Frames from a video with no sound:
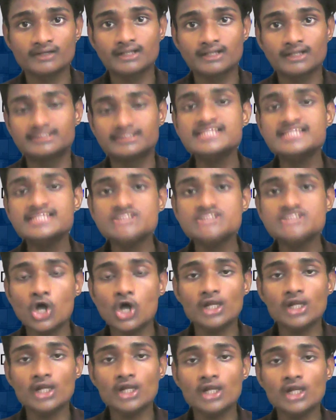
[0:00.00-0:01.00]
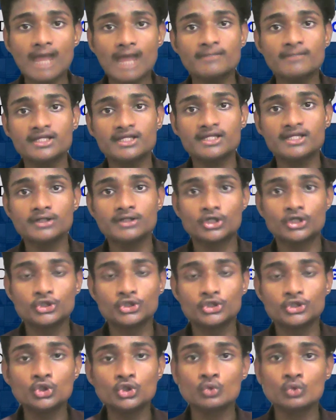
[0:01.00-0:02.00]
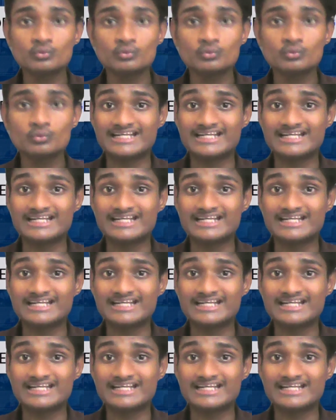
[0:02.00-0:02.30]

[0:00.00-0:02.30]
These all are happening due to the